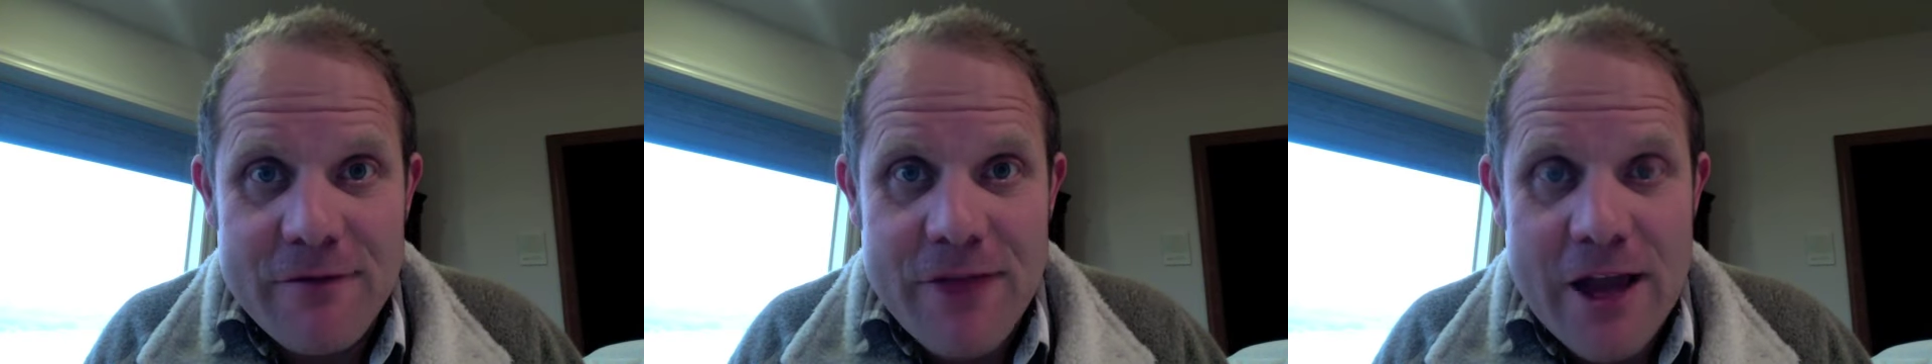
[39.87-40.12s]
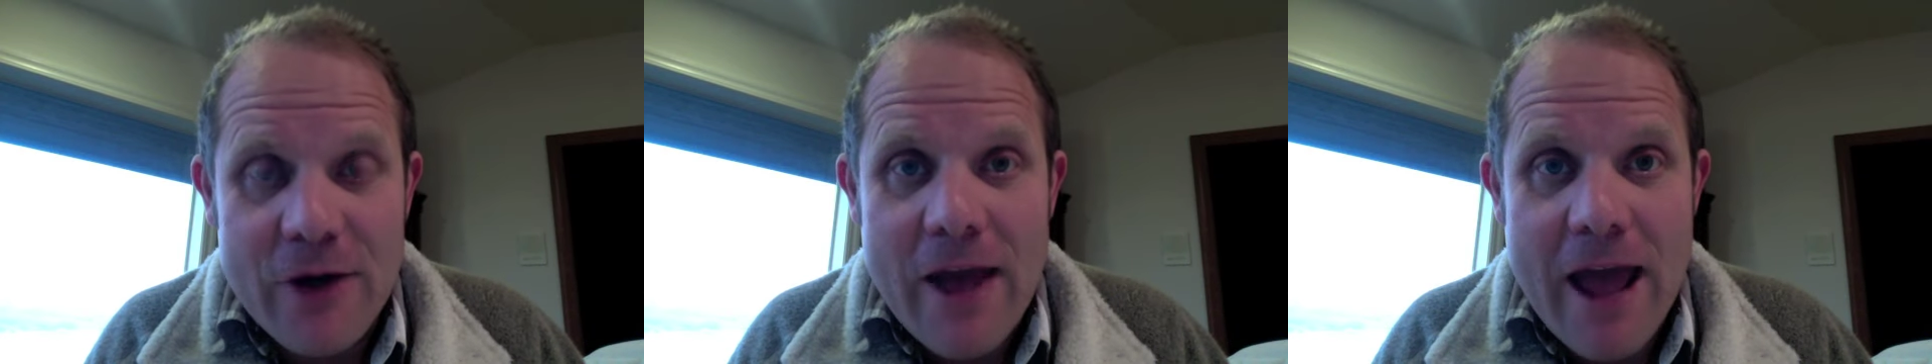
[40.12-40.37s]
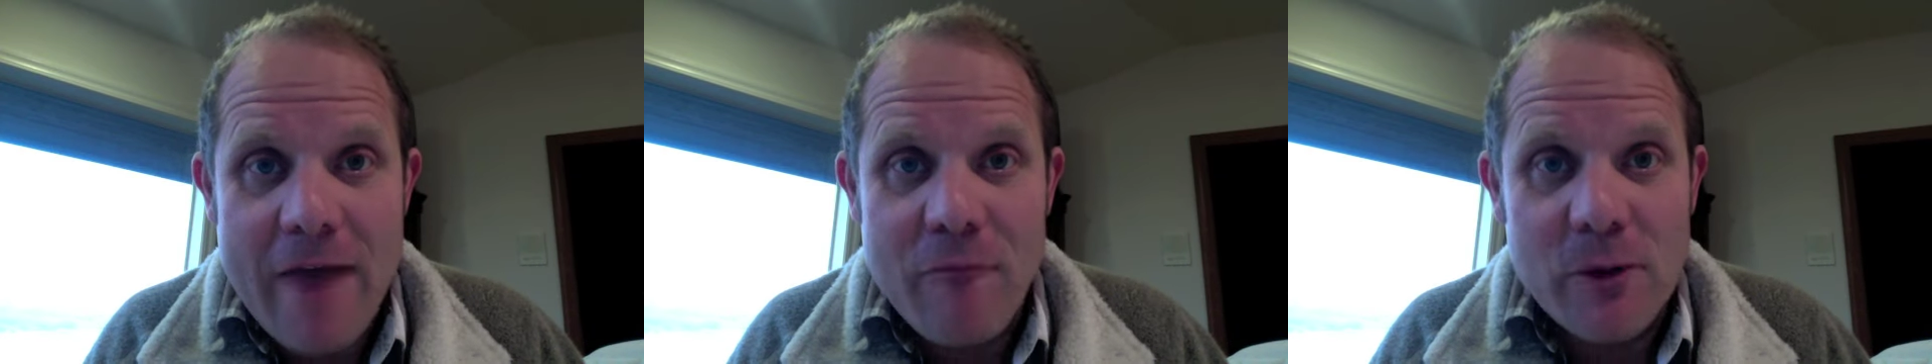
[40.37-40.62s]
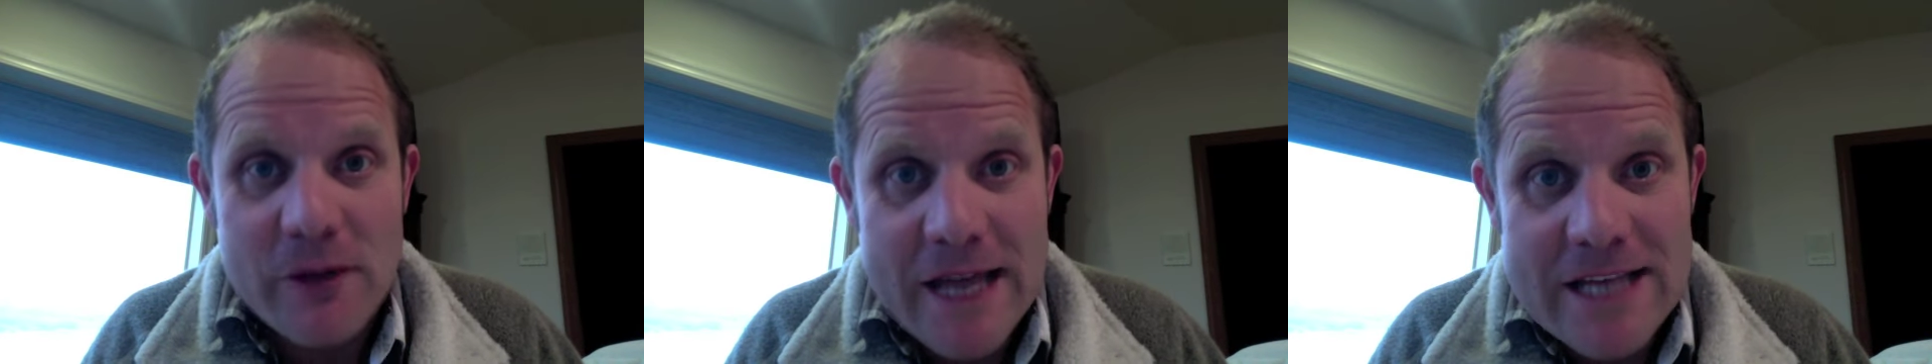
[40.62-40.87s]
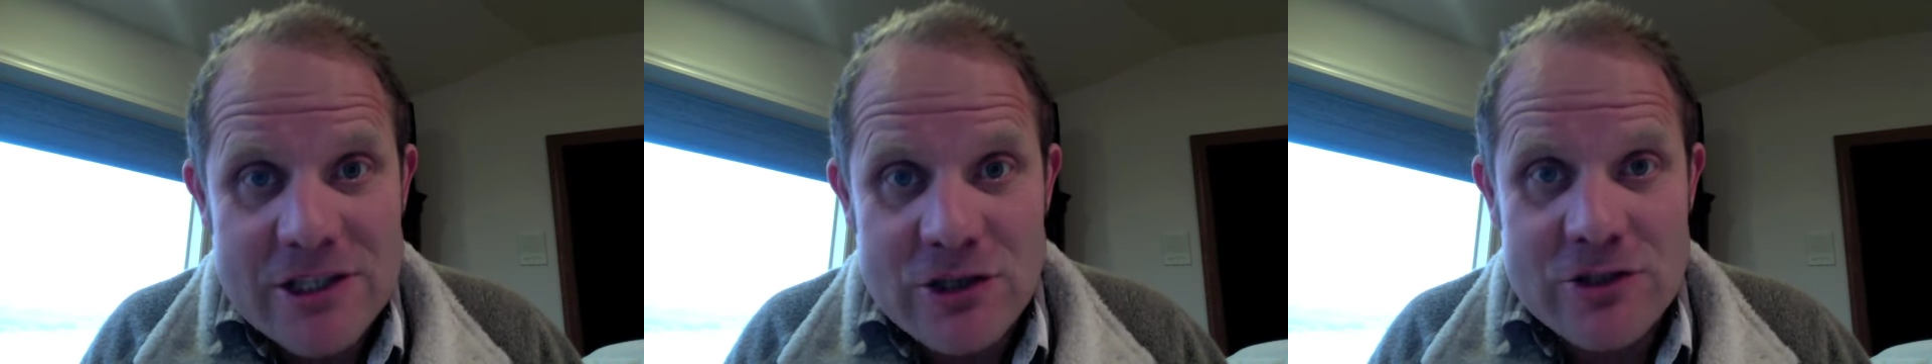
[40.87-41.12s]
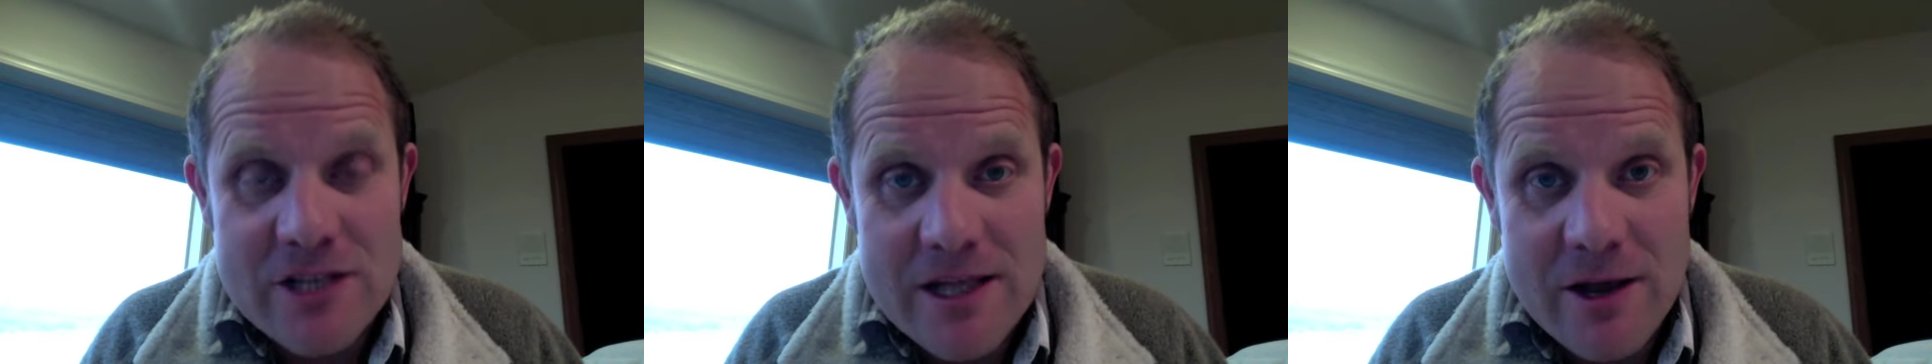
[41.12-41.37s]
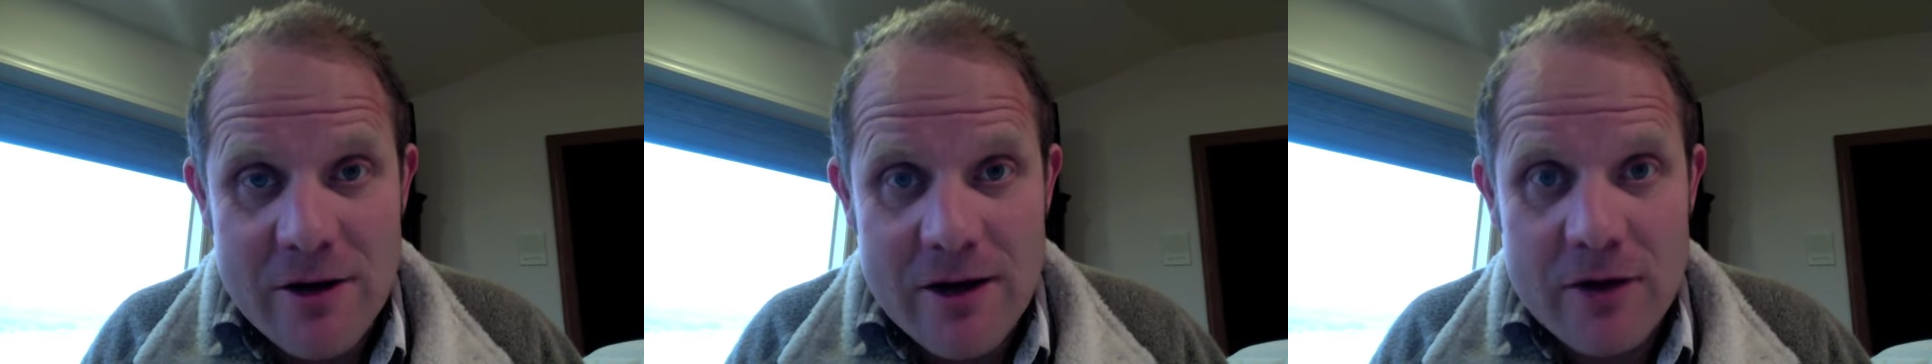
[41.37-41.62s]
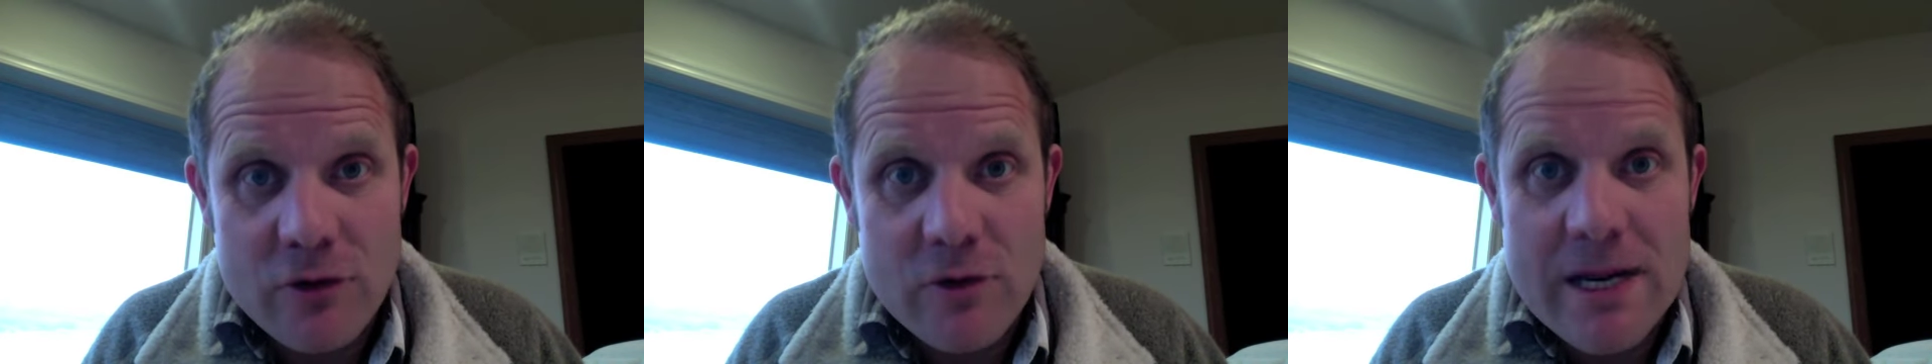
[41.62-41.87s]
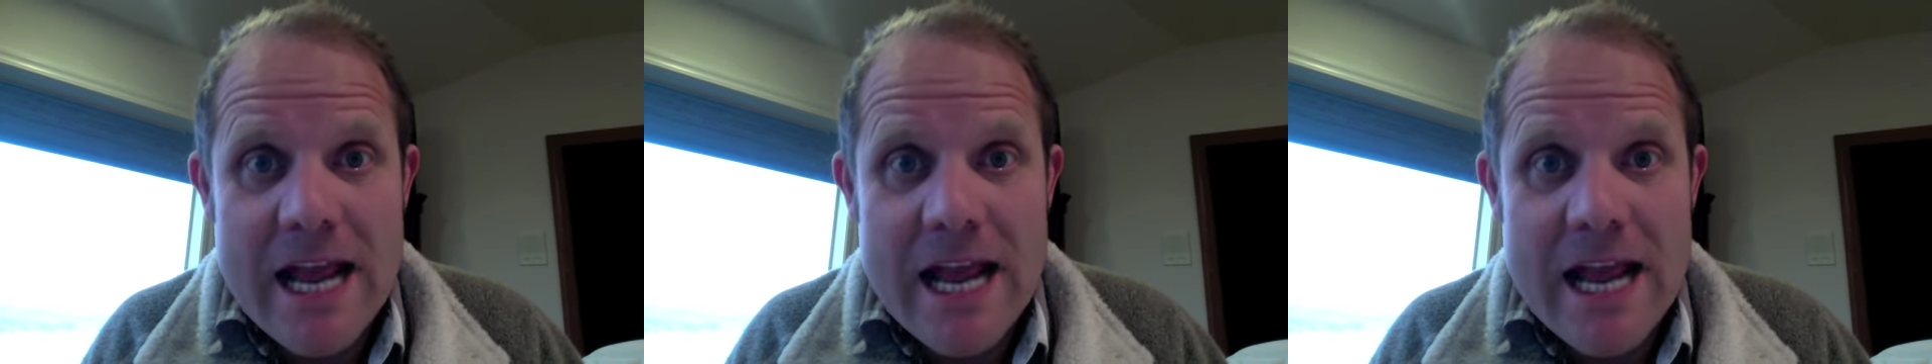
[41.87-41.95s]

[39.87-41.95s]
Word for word: they don't have molesters in their country,